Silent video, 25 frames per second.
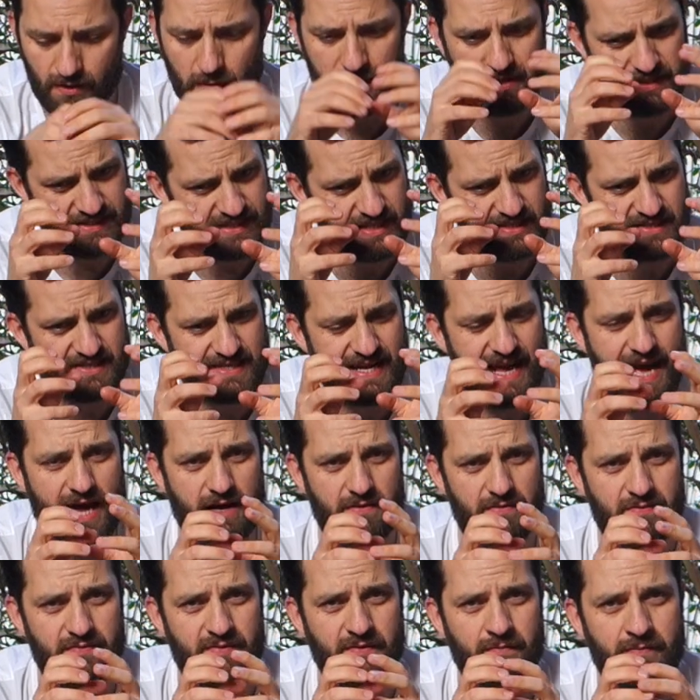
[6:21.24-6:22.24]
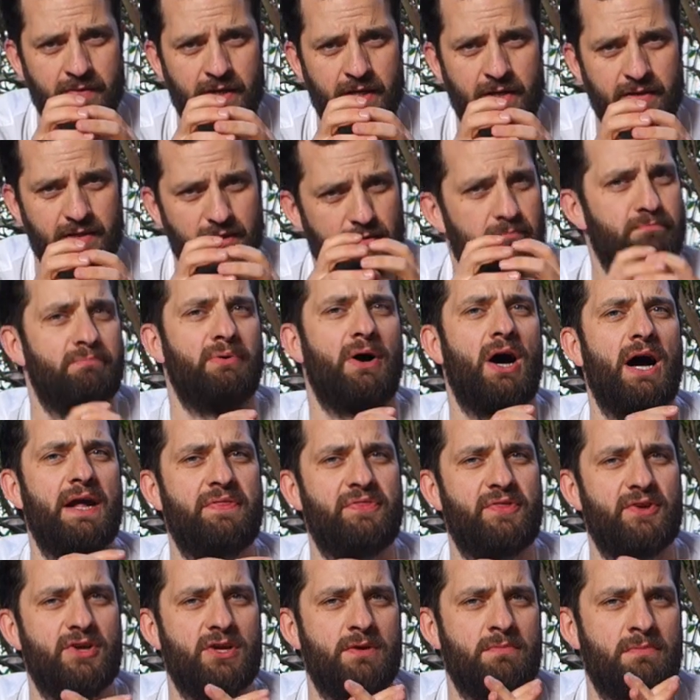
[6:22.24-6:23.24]
And it doesn't have the
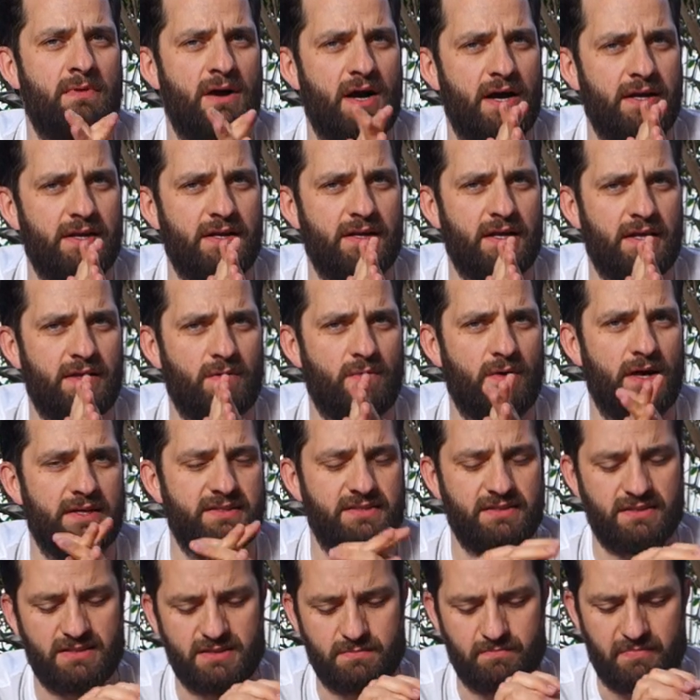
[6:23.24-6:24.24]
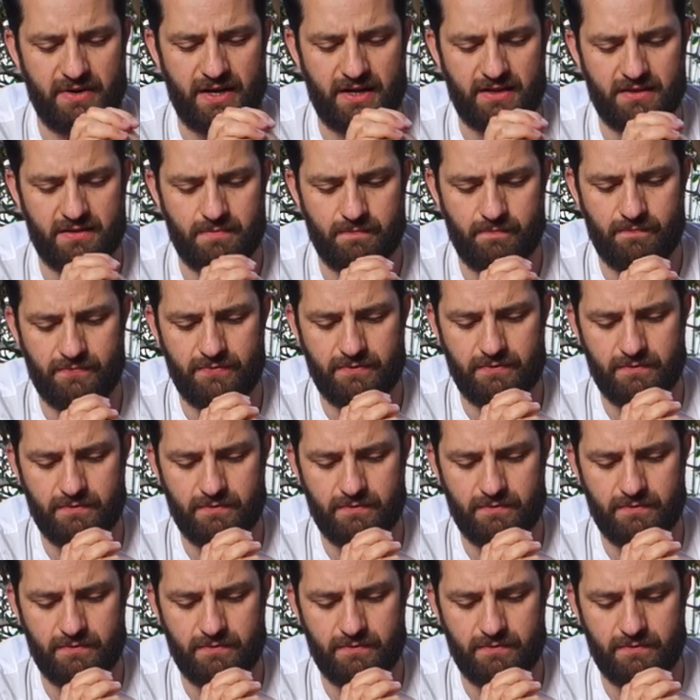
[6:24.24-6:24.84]
bite that you might otherwise expect